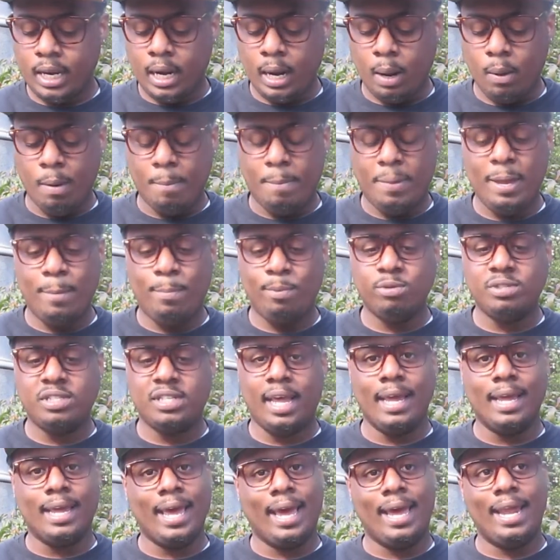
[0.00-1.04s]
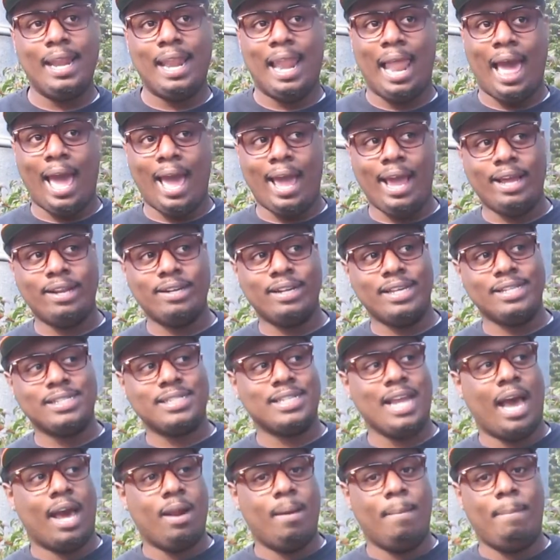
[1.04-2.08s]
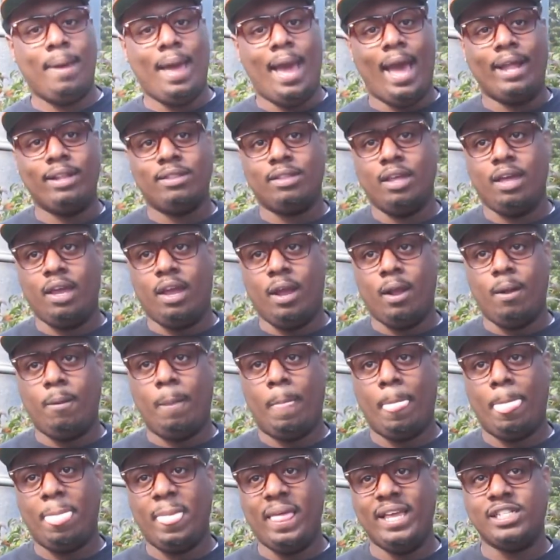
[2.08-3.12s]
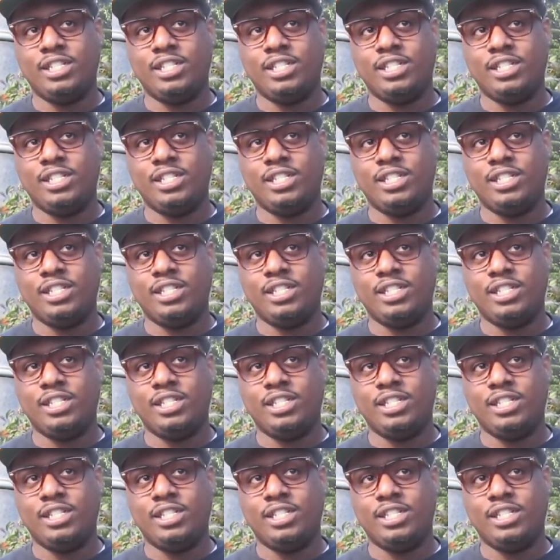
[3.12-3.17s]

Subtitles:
When people say get light, it's not a bad thing.